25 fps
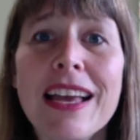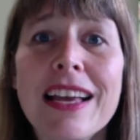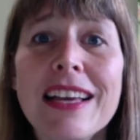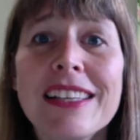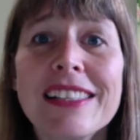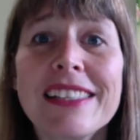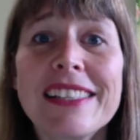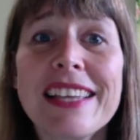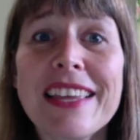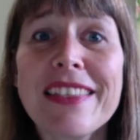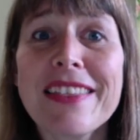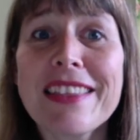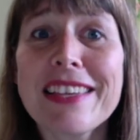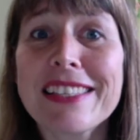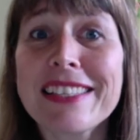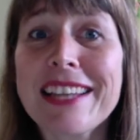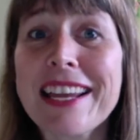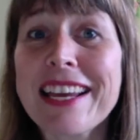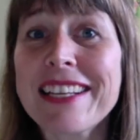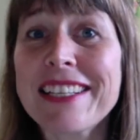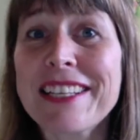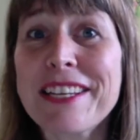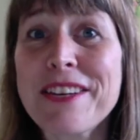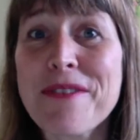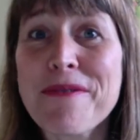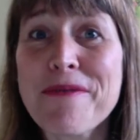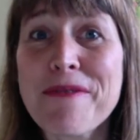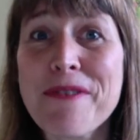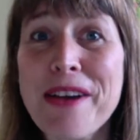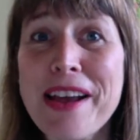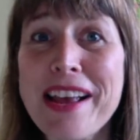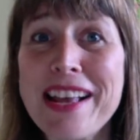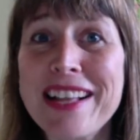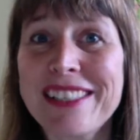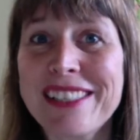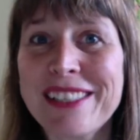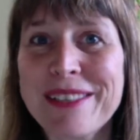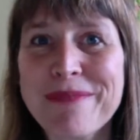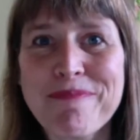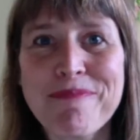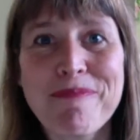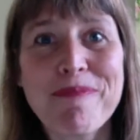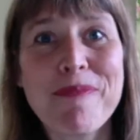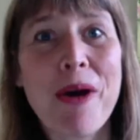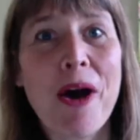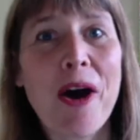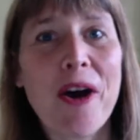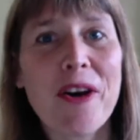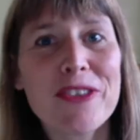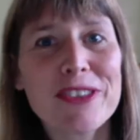Send this link to your friends,
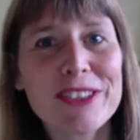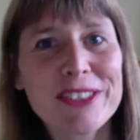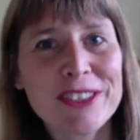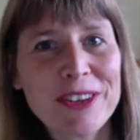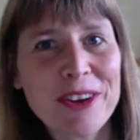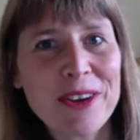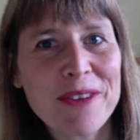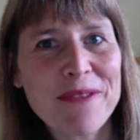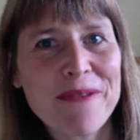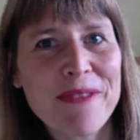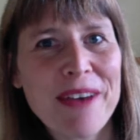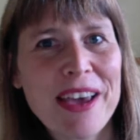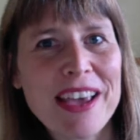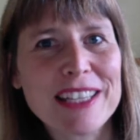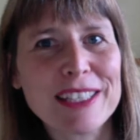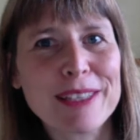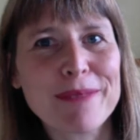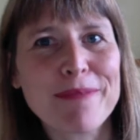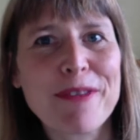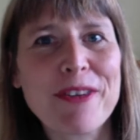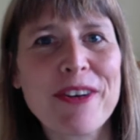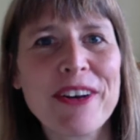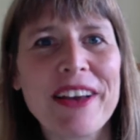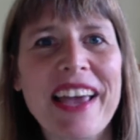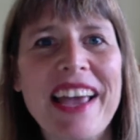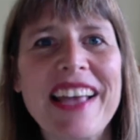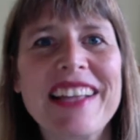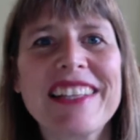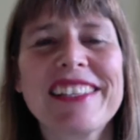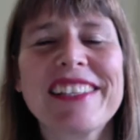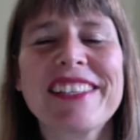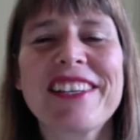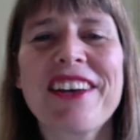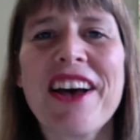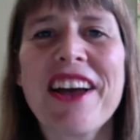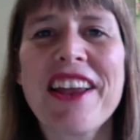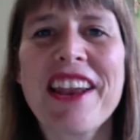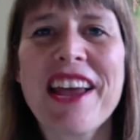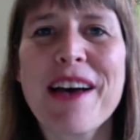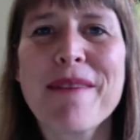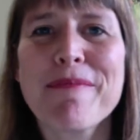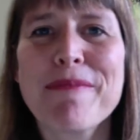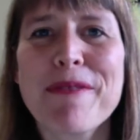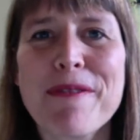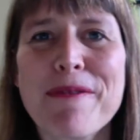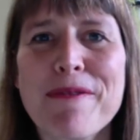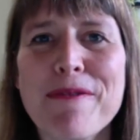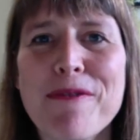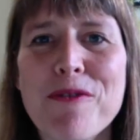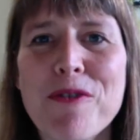post on Facebook and sign
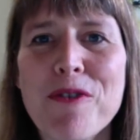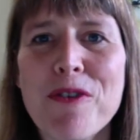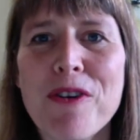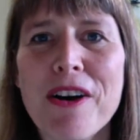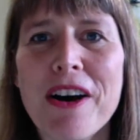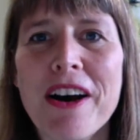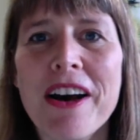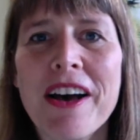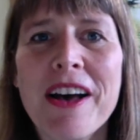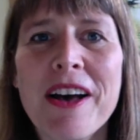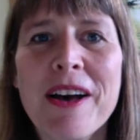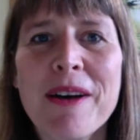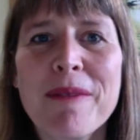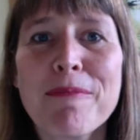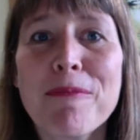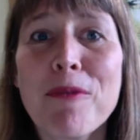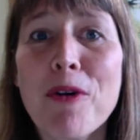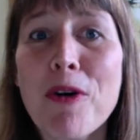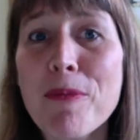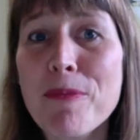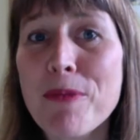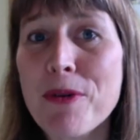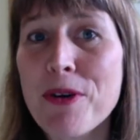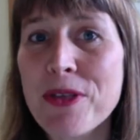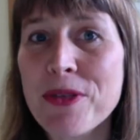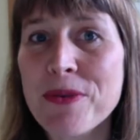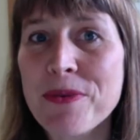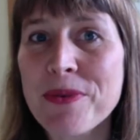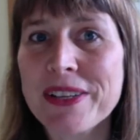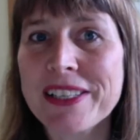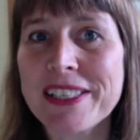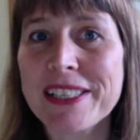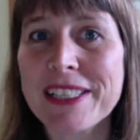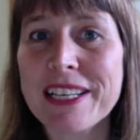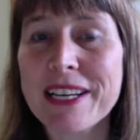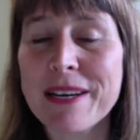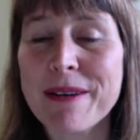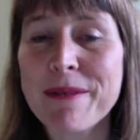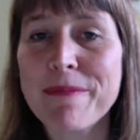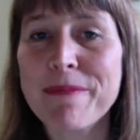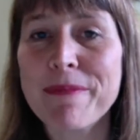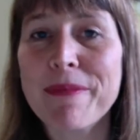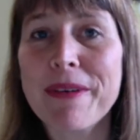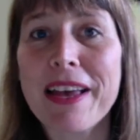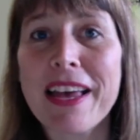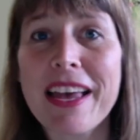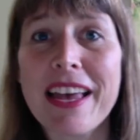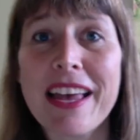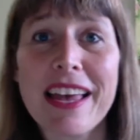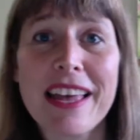up for more birth wisdom
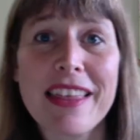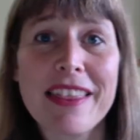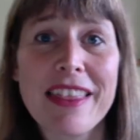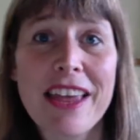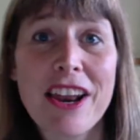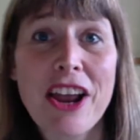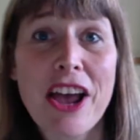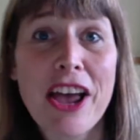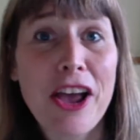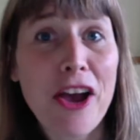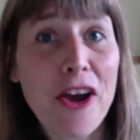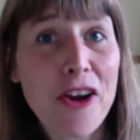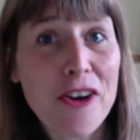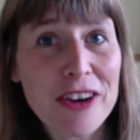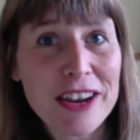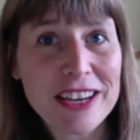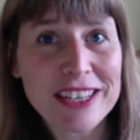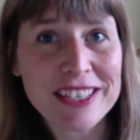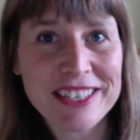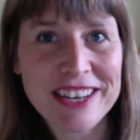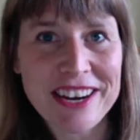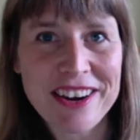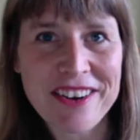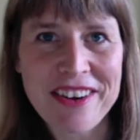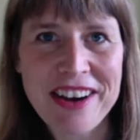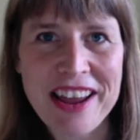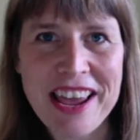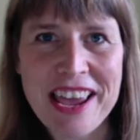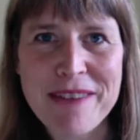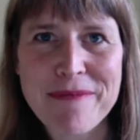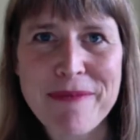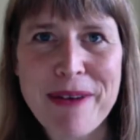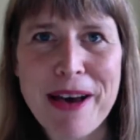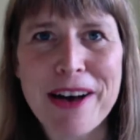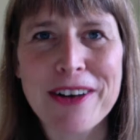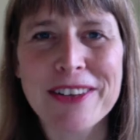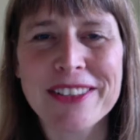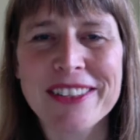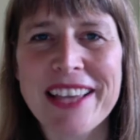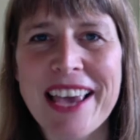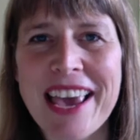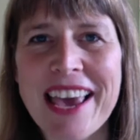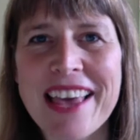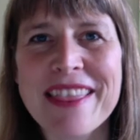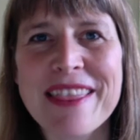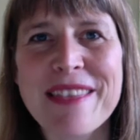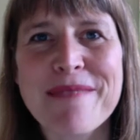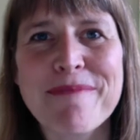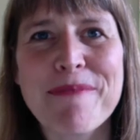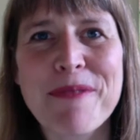that I only share in emails
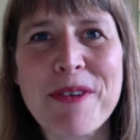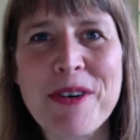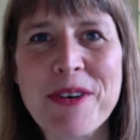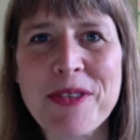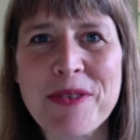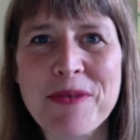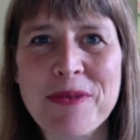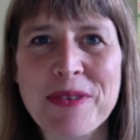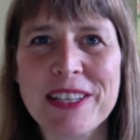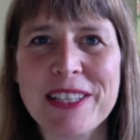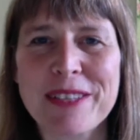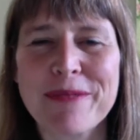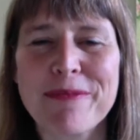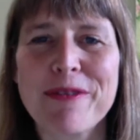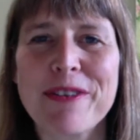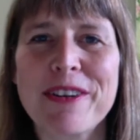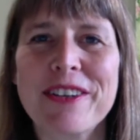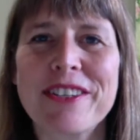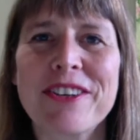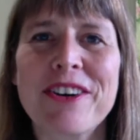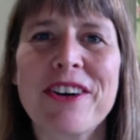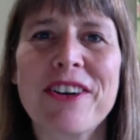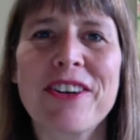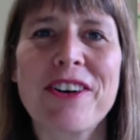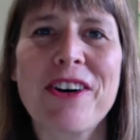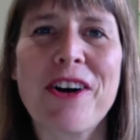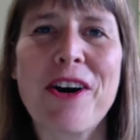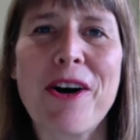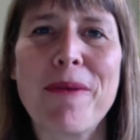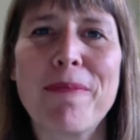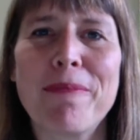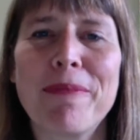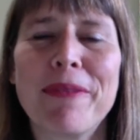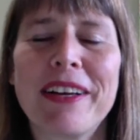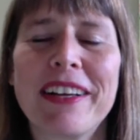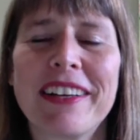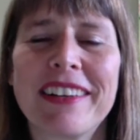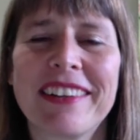at thebirthwhisperer.com.